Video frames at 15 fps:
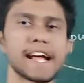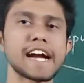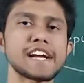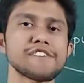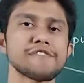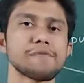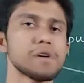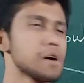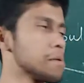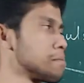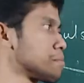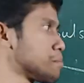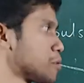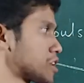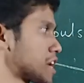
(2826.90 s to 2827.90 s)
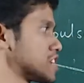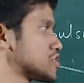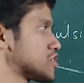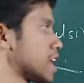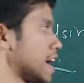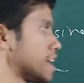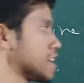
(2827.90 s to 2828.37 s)
negative
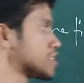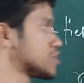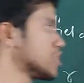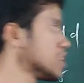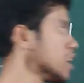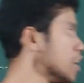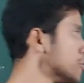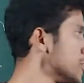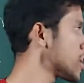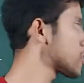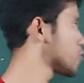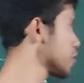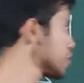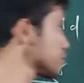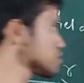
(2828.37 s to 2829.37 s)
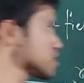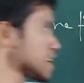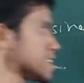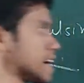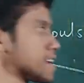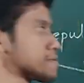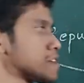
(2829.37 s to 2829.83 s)
potential energy, you are going to
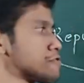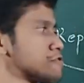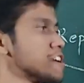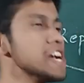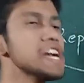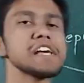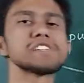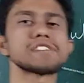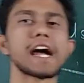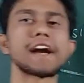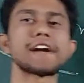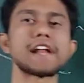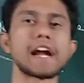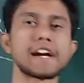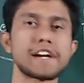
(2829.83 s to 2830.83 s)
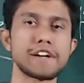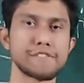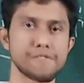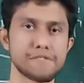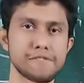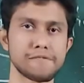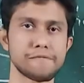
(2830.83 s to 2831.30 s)
say that the field is
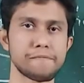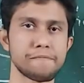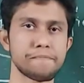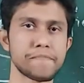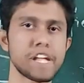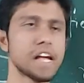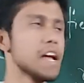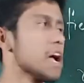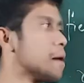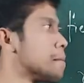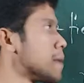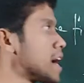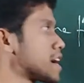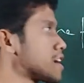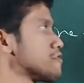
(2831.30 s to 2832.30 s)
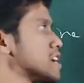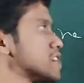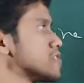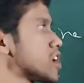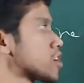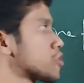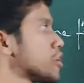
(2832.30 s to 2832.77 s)
attractive. But
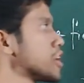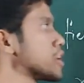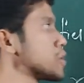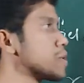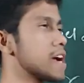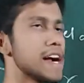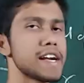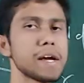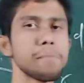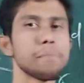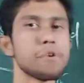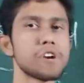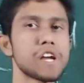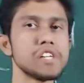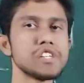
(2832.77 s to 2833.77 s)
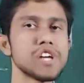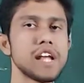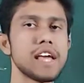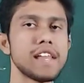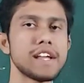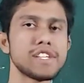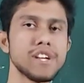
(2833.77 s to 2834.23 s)
when you are going to get
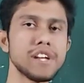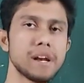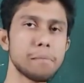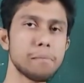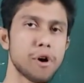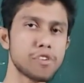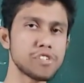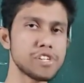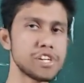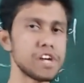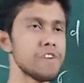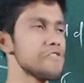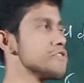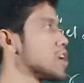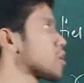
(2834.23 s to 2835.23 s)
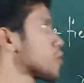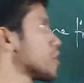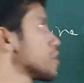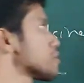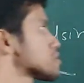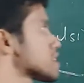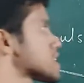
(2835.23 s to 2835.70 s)
potential energy positive, we are
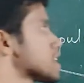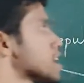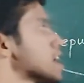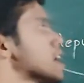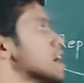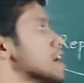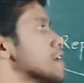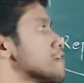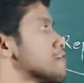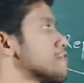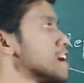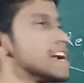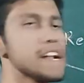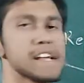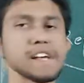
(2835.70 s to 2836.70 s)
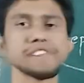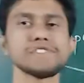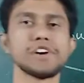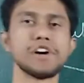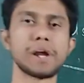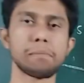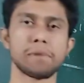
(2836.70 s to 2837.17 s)
going to say the field
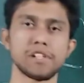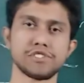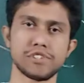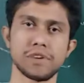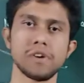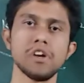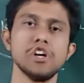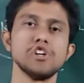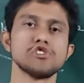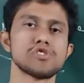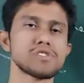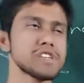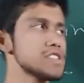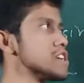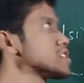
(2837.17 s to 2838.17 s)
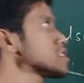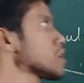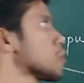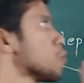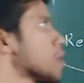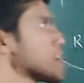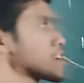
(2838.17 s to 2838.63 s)
is repulsive. So this is
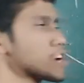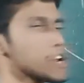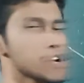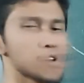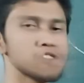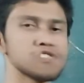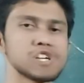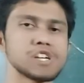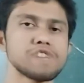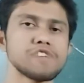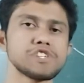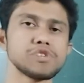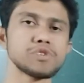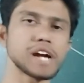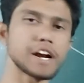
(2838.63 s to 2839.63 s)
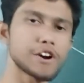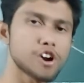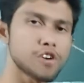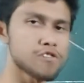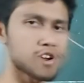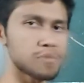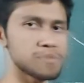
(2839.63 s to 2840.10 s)
one conclusion which you can
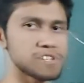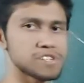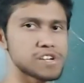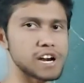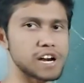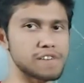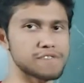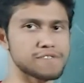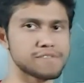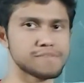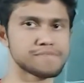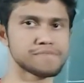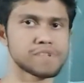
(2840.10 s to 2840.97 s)
draw from this graph.